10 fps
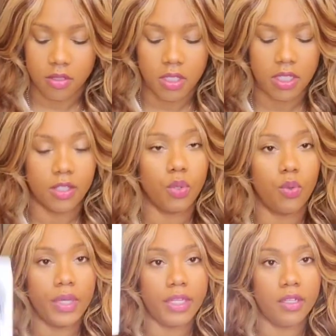and the
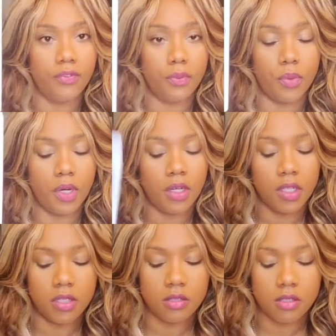Queen of
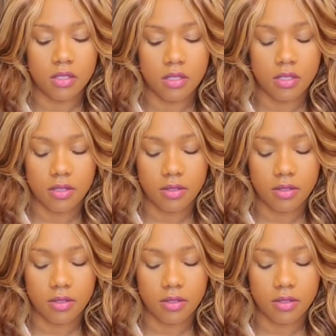Wands